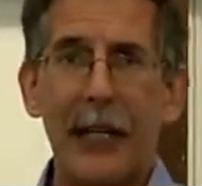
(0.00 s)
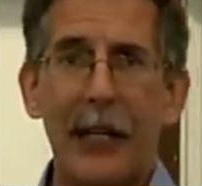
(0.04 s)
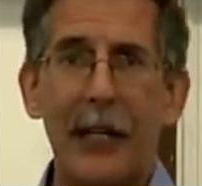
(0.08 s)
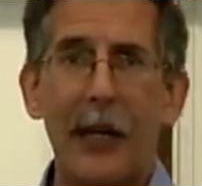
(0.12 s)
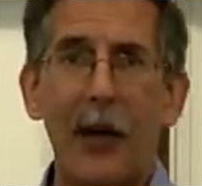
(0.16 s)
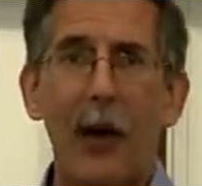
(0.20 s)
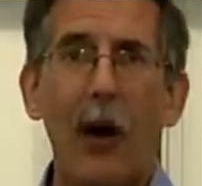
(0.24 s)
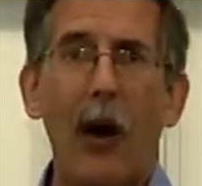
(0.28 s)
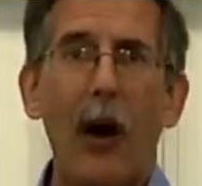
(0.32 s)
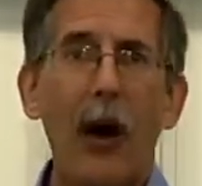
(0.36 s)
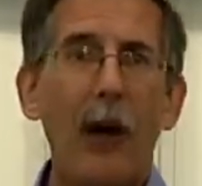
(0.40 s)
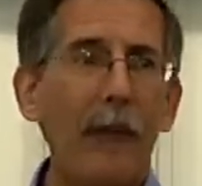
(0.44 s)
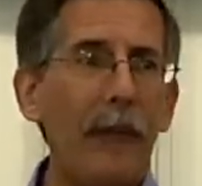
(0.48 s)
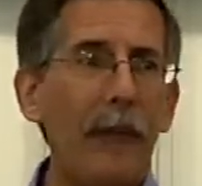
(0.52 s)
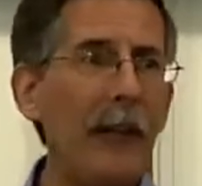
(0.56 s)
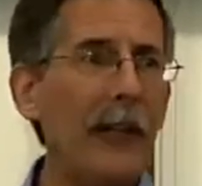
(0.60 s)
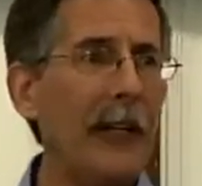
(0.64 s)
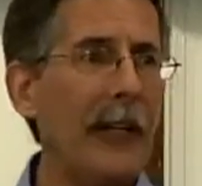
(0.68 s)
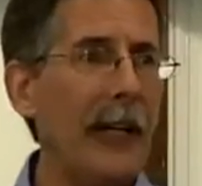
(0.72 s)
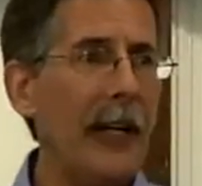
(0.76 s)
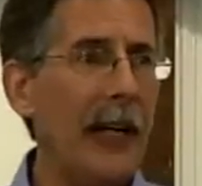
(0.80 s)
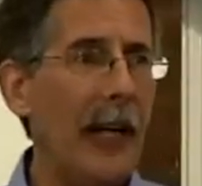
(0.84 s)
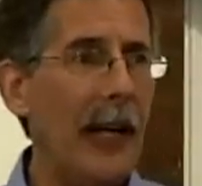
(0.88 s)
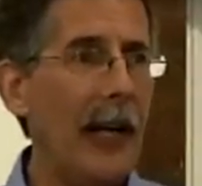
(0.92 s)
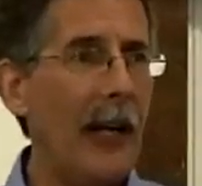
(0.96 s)
You know,
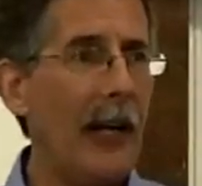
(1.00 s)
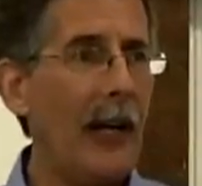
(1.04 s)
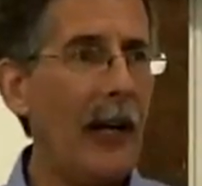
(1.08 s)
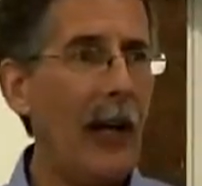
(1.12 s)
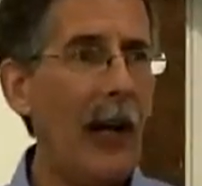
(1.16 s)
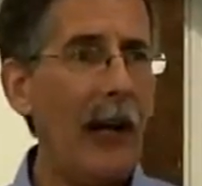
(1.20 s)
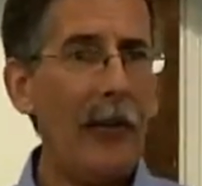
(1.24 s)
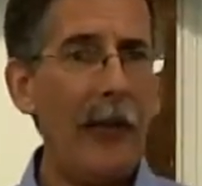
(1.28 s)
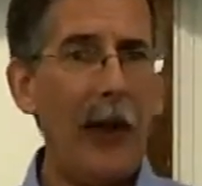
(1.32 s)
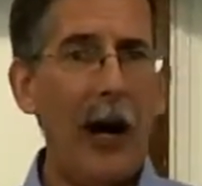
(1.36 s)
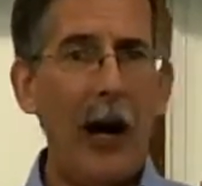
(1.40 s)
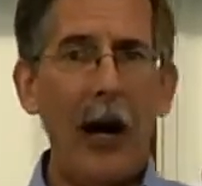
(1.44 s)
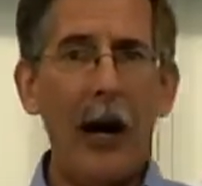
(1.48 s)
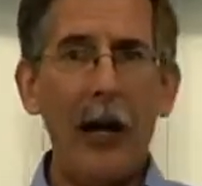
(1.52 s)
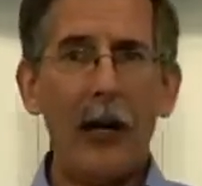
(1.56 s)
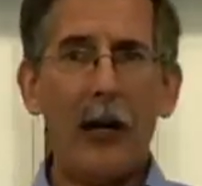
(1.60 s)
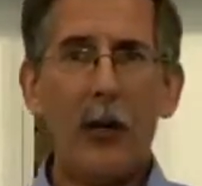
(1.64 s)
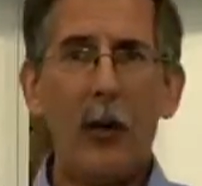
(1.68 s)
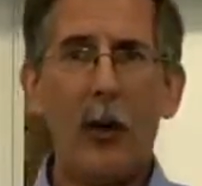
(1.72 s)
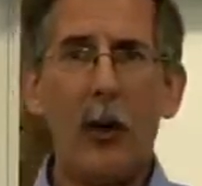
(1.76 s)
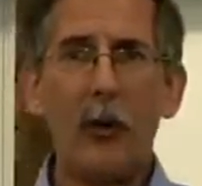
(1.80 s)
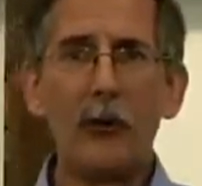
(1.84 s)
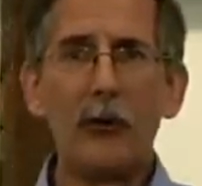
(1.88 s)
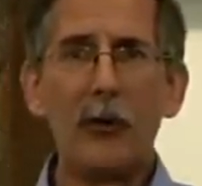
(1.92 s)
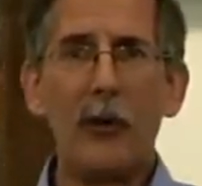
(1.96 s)
often in our
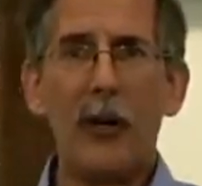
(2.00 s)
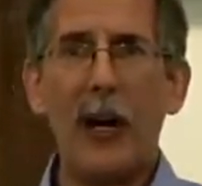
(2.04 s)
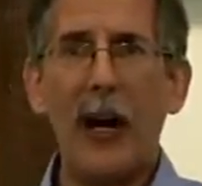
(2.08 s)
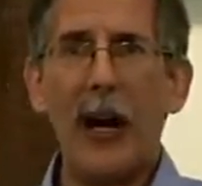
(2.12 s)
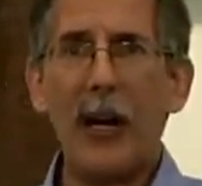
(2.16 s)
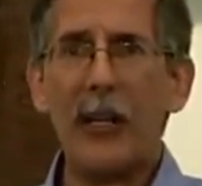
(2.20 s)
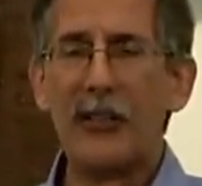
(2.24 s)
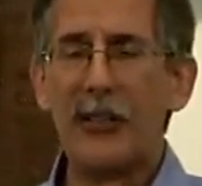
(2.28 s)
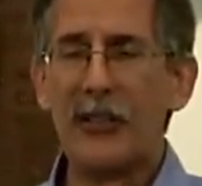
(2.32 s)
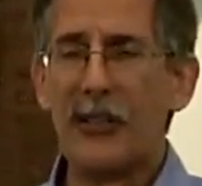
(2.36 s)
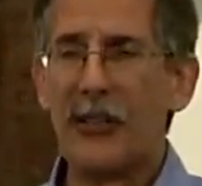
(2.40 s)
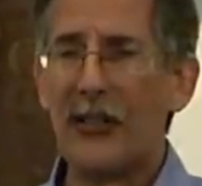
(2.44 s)
culture, in our